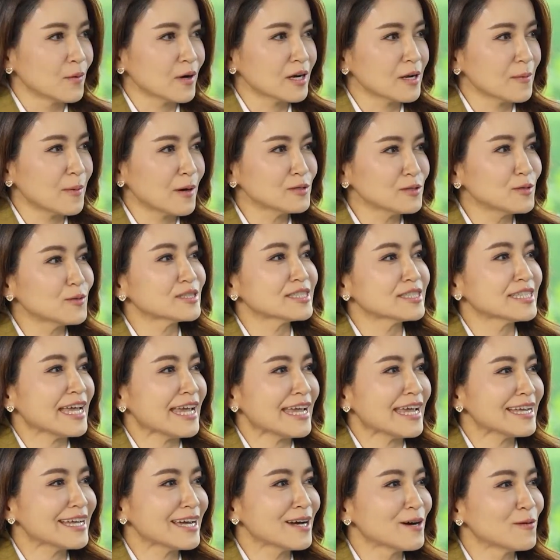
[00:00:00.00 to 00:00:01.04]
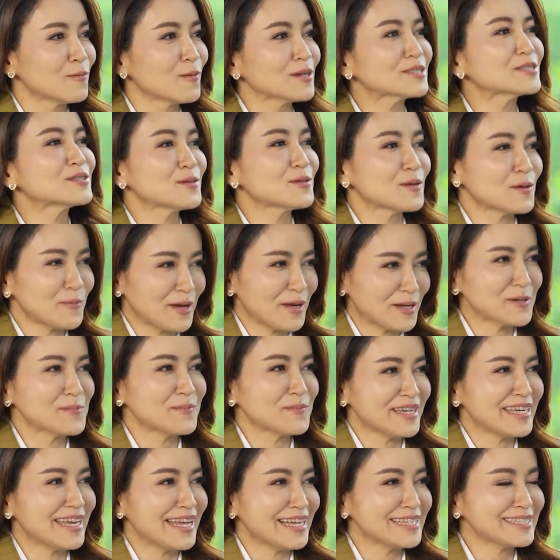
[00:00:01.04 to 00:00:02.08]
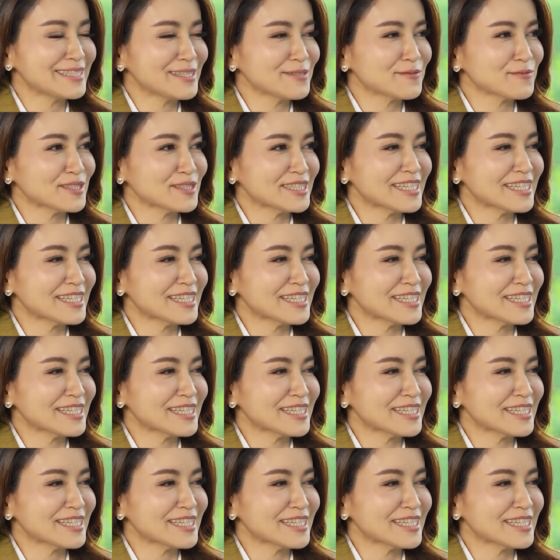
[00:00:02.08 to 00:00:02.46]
What about your take? What's your recommendation for